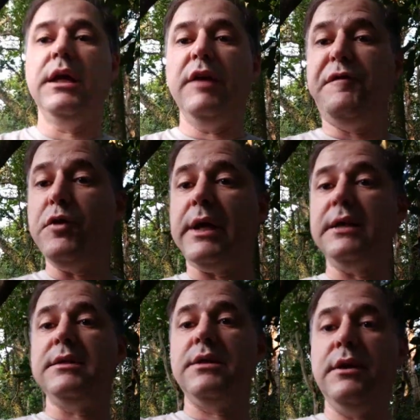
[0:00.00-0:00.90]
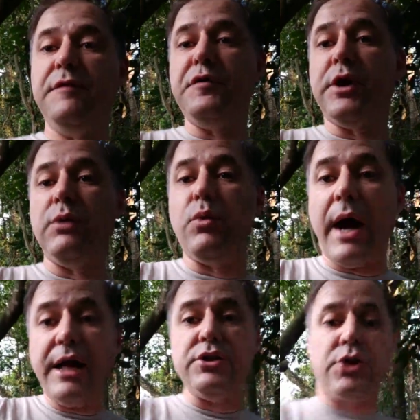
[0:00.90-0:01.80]
if you can
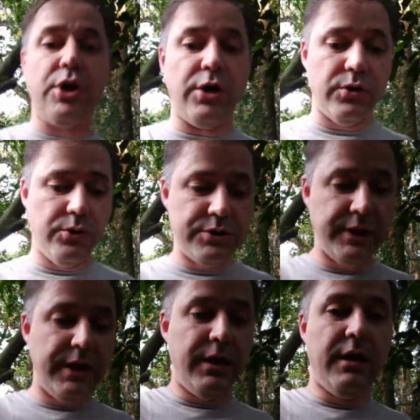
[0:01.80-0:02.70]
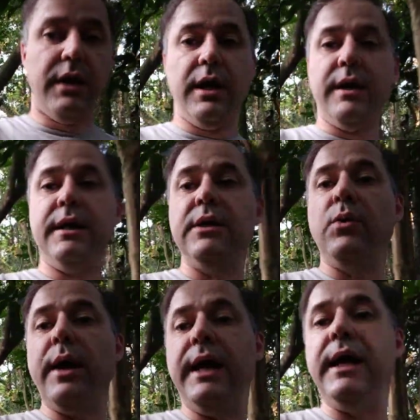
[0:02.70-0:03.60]
write your code in a
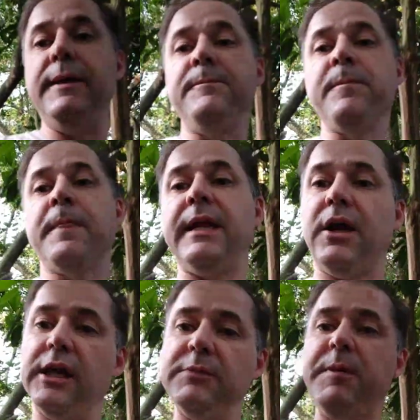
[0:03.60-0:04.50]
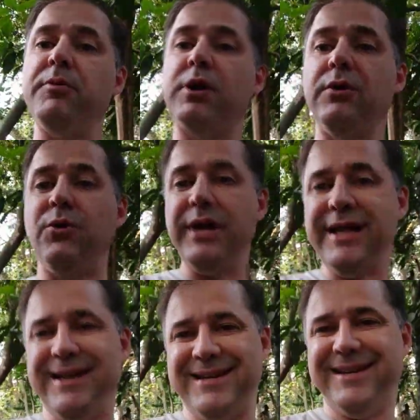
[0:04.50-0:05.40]
way that other people can
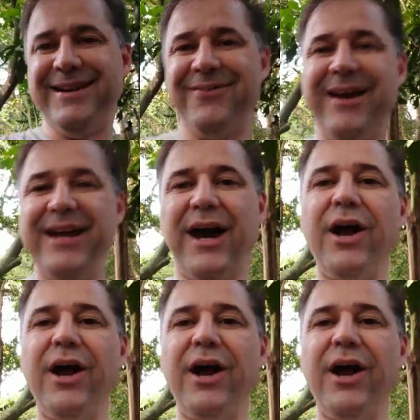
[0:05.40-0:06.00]
read it, right?